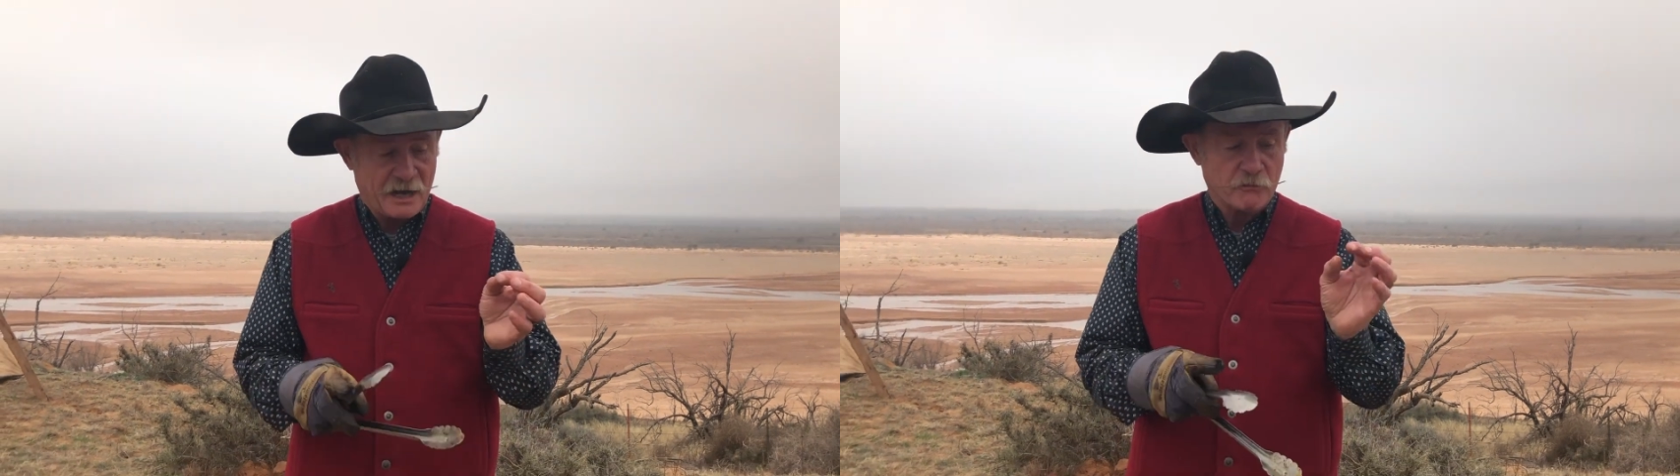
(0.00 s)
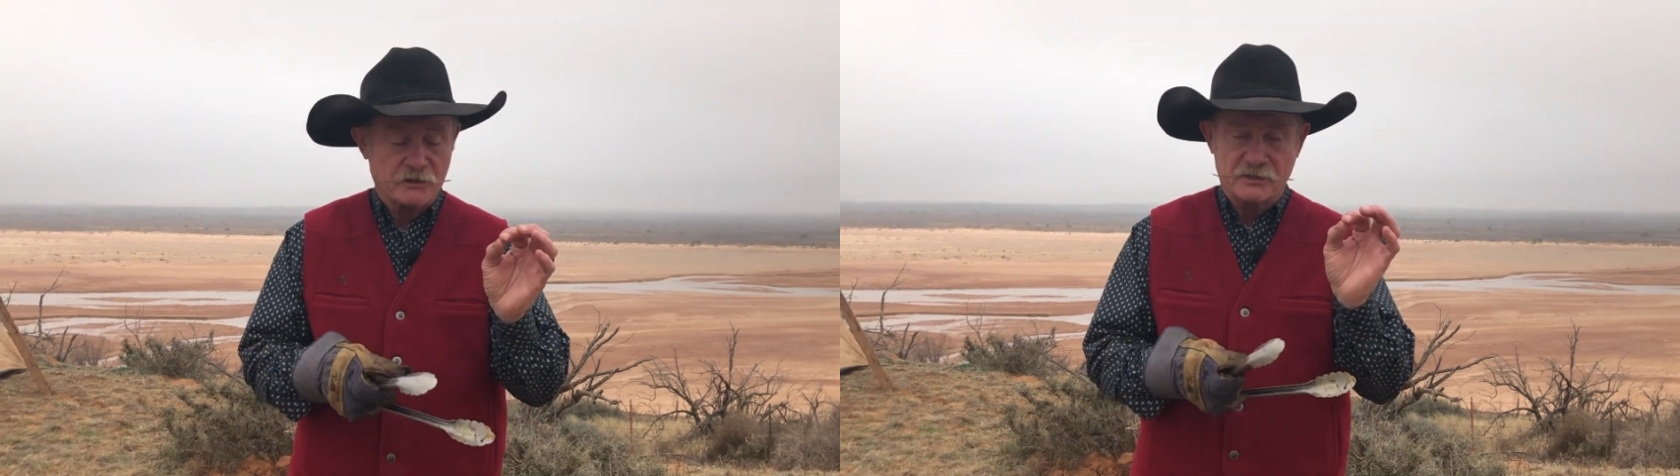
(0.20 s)

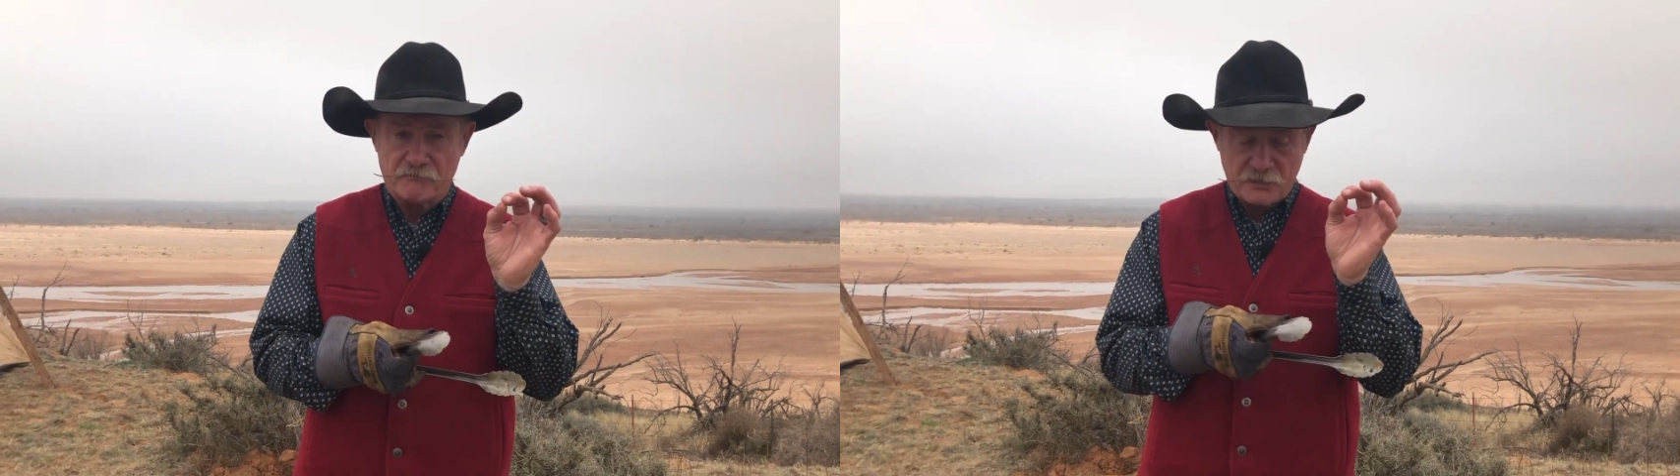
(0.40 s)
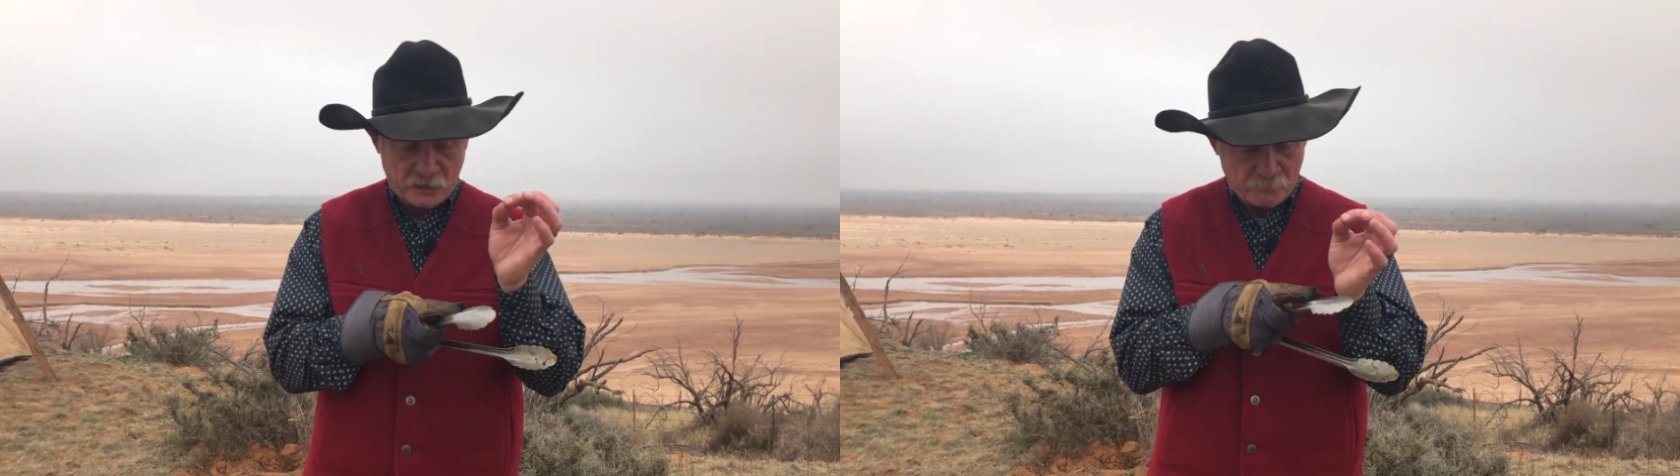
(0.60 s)
I want it to
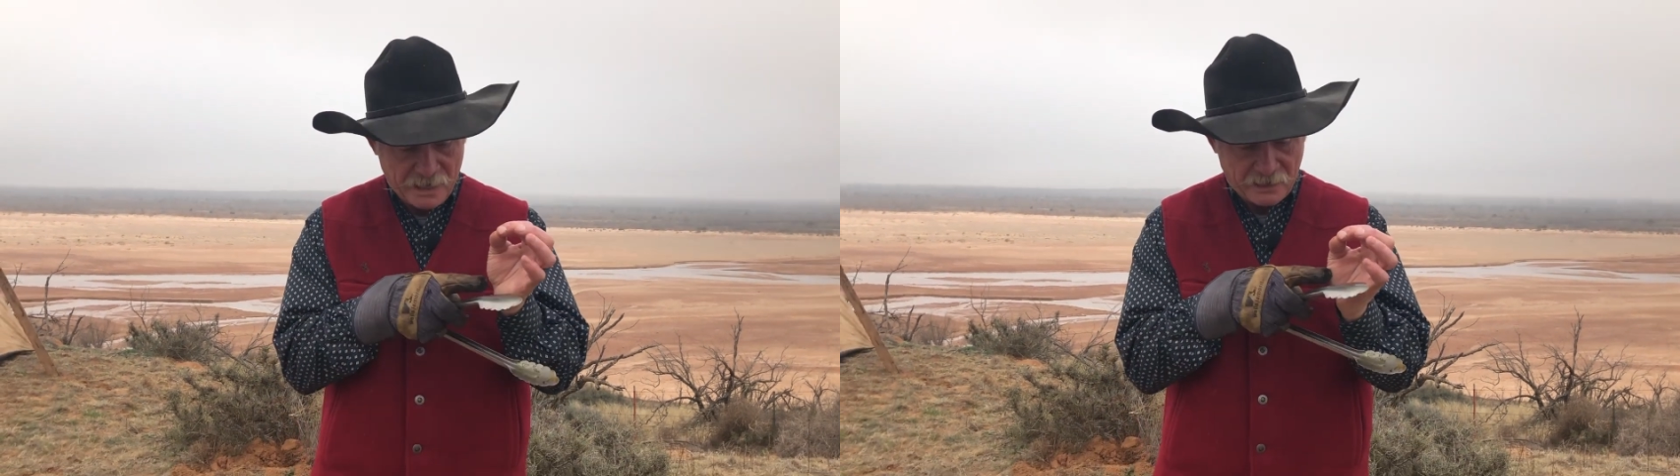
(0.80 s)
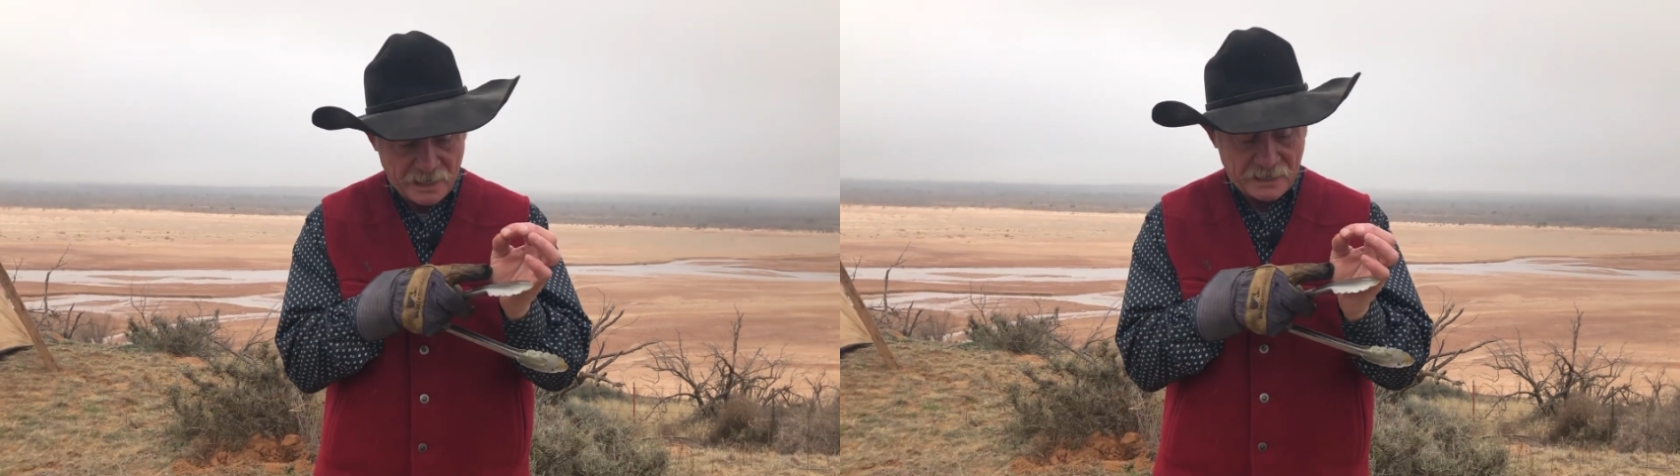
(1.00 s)
feel
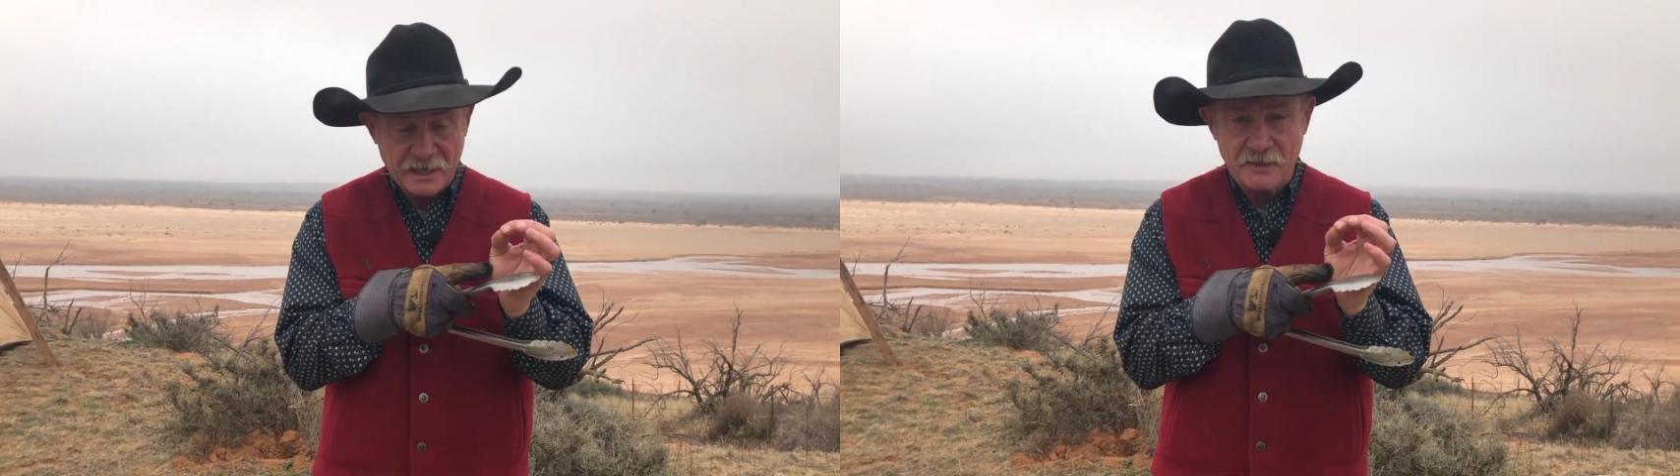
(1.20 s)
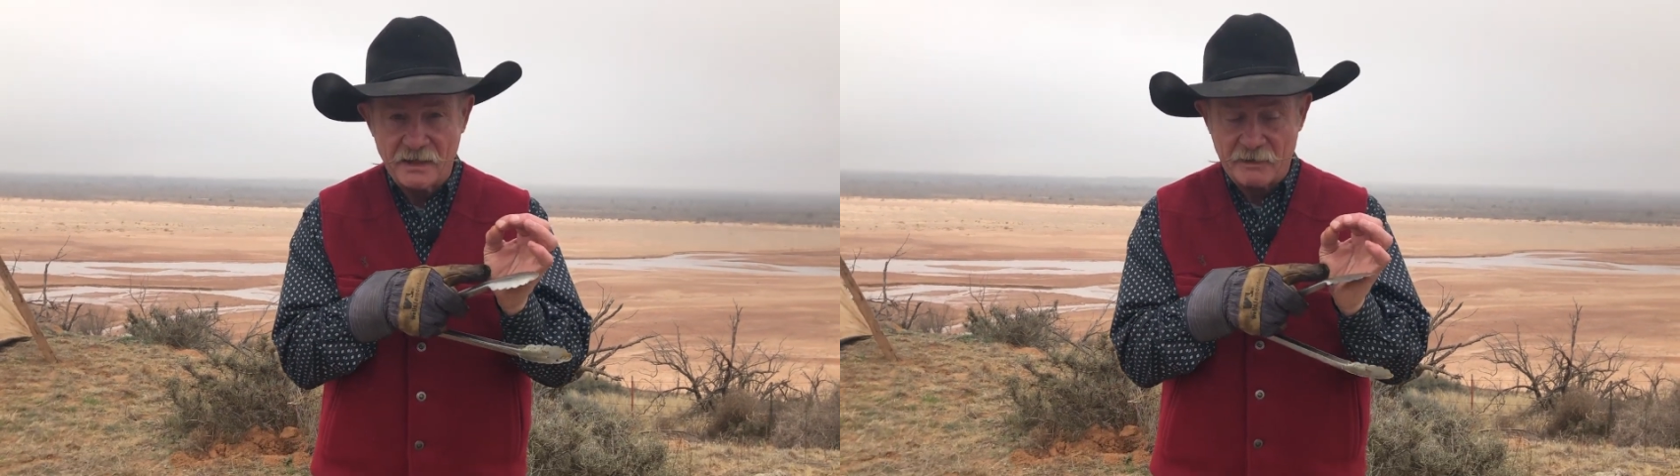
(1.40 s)
about like
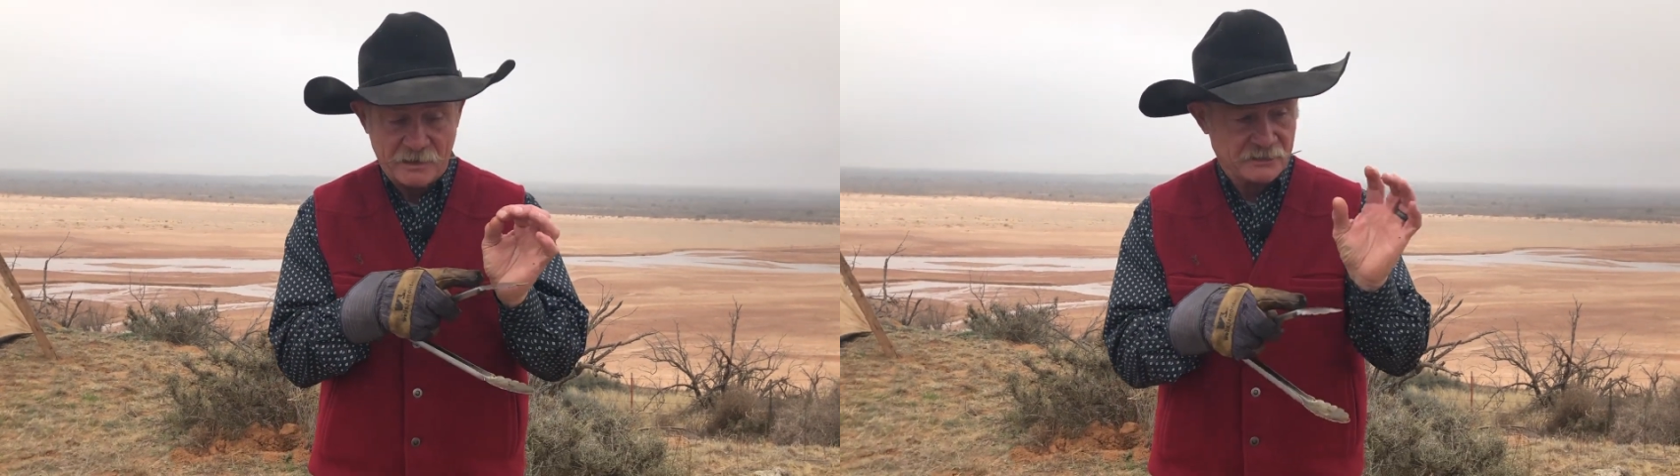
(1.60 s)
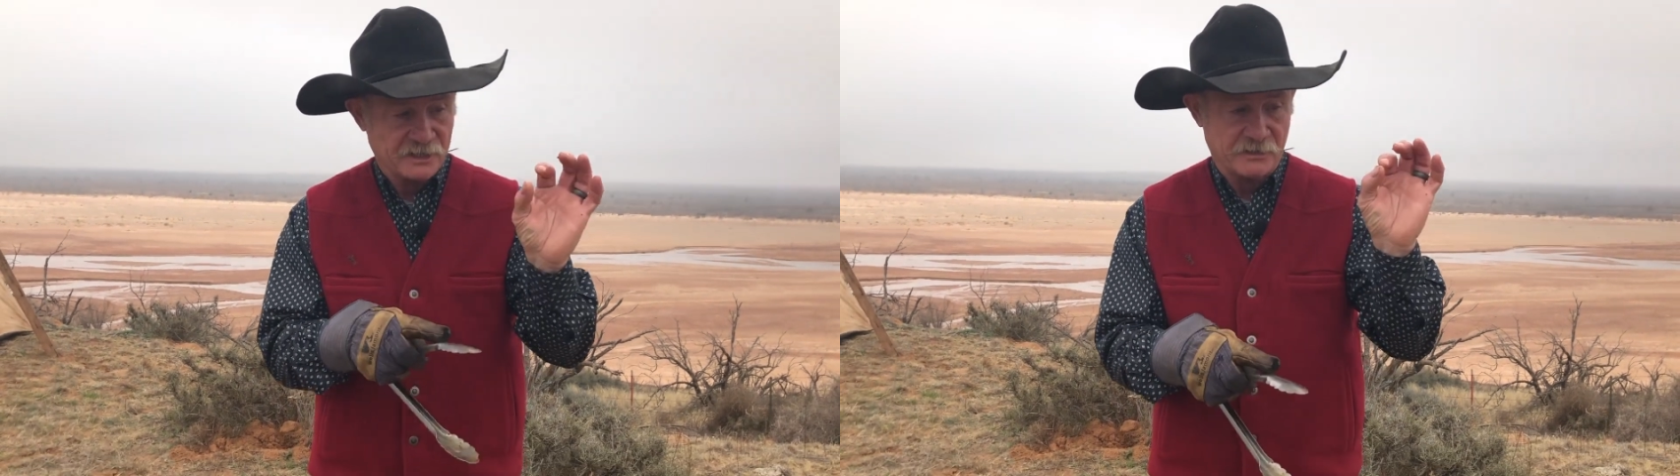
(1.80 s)
that
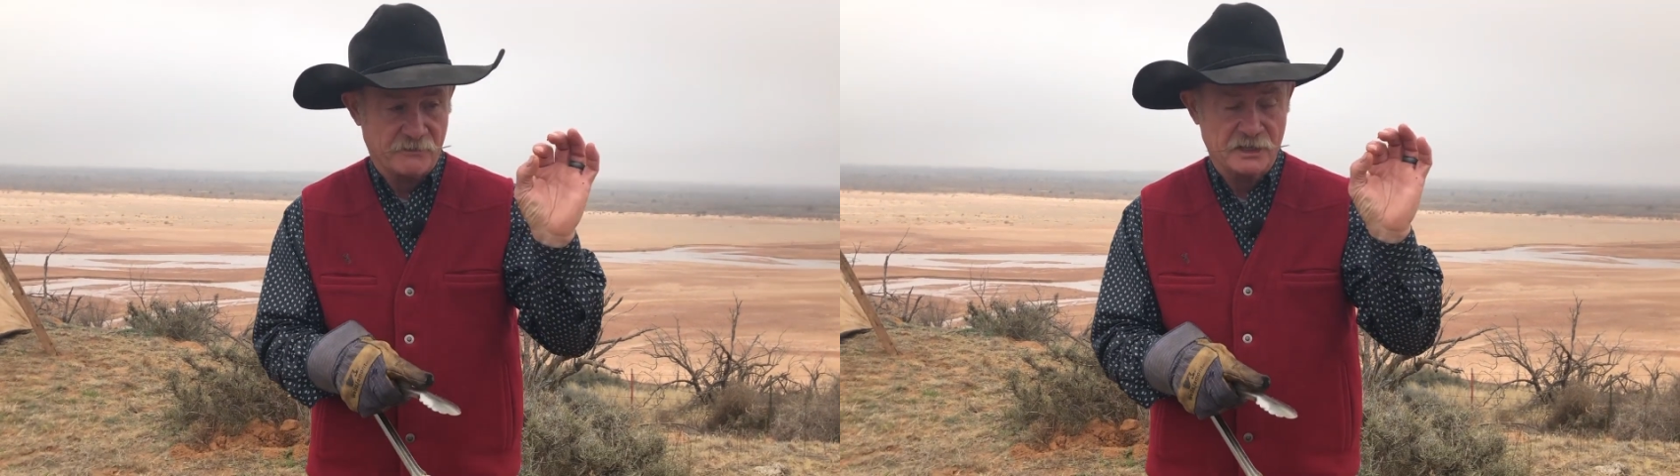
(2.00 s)
right there.